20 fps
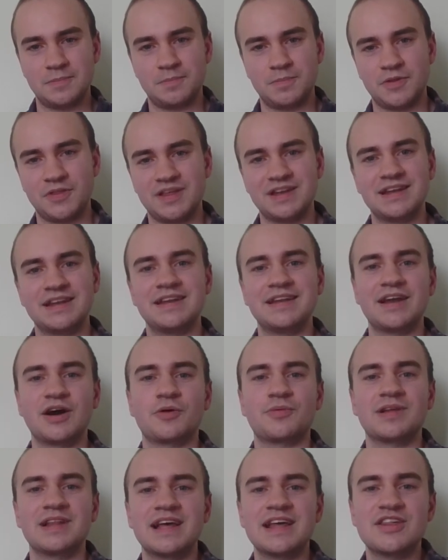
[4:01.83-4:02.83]
but that in
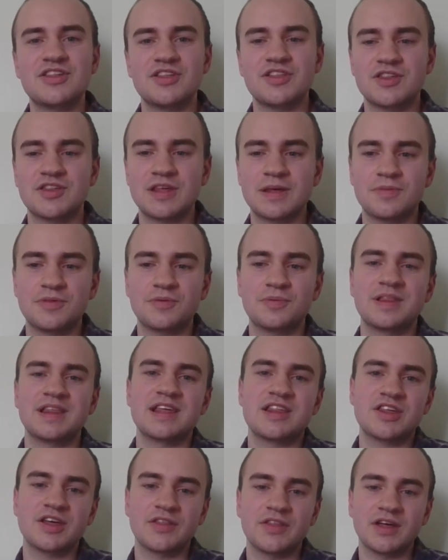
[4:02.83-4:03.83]
our relationships with
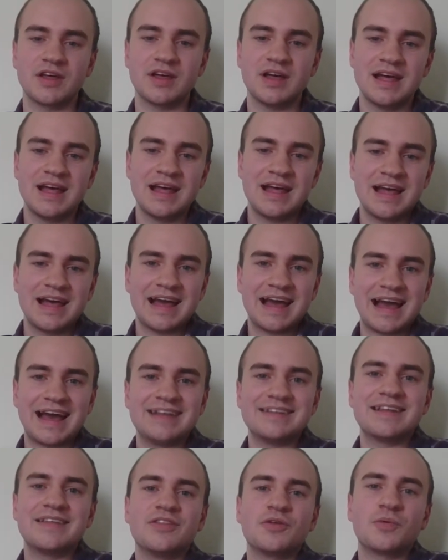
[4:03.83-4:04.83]
each other
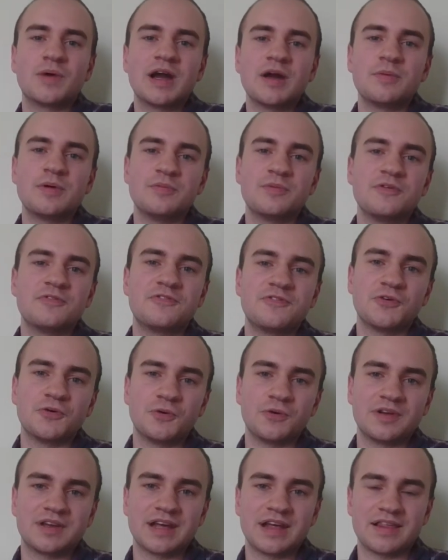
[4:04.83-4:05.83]
and in the way we move
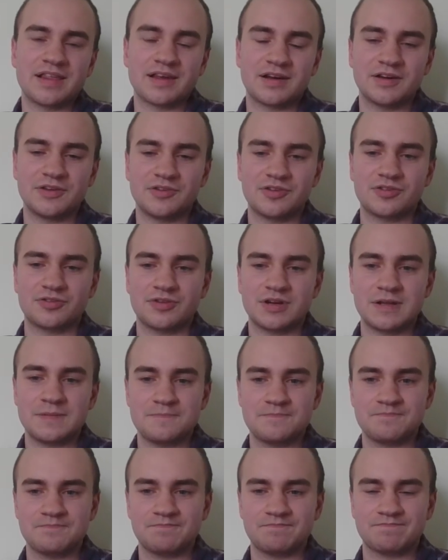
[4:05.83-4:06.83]
forward as a country,
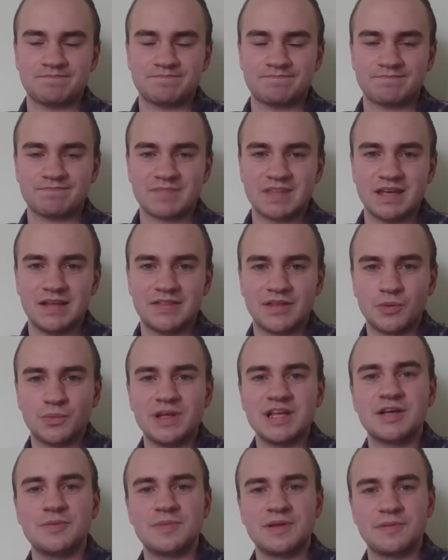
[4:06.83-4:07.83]
that
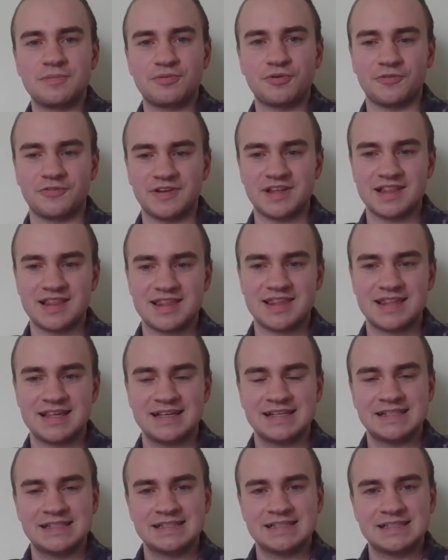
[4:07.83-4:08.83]
we can be prophets,
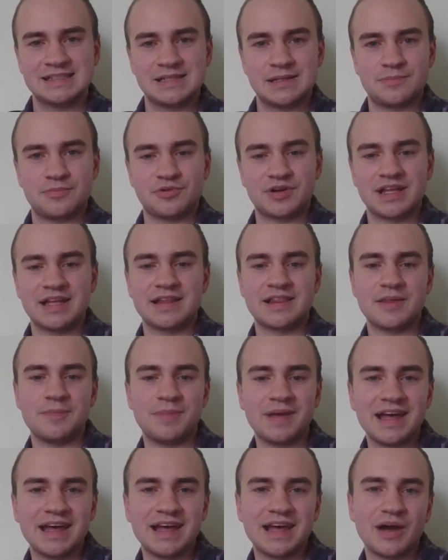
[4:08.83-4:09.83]
bringing to
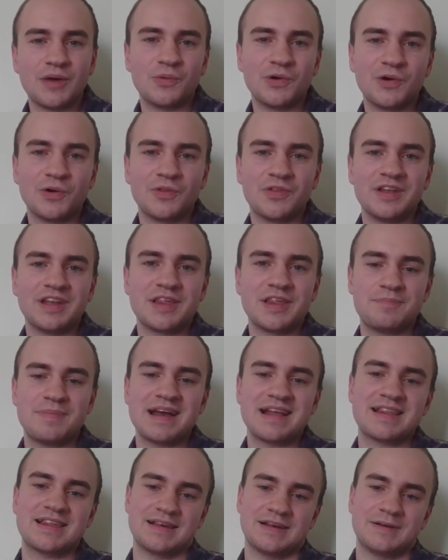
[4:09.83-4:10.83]
bear a world that is
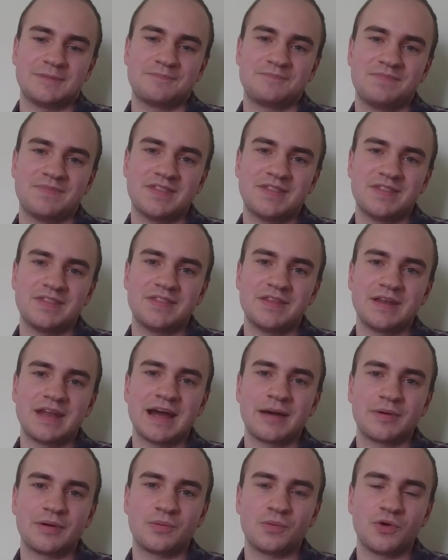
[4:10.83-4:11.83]
better than
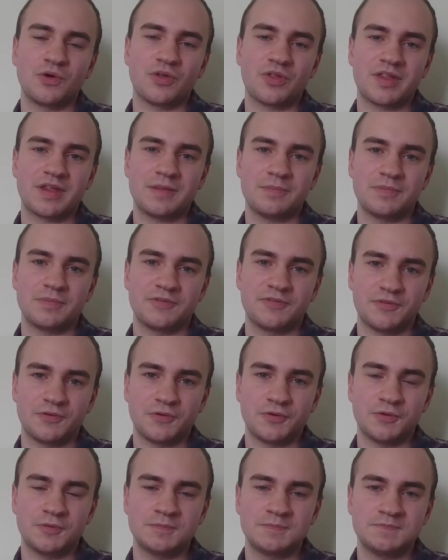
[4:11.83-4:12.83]
how it was
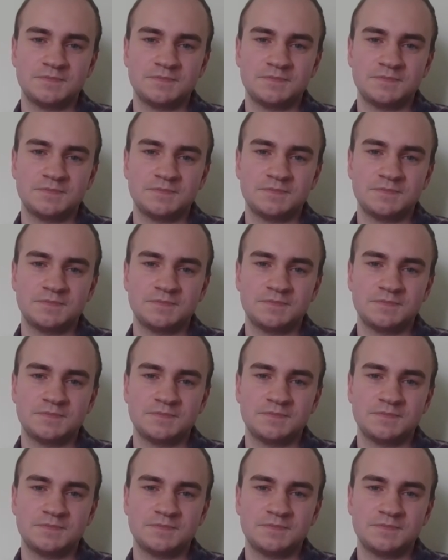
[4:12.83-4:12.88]
before.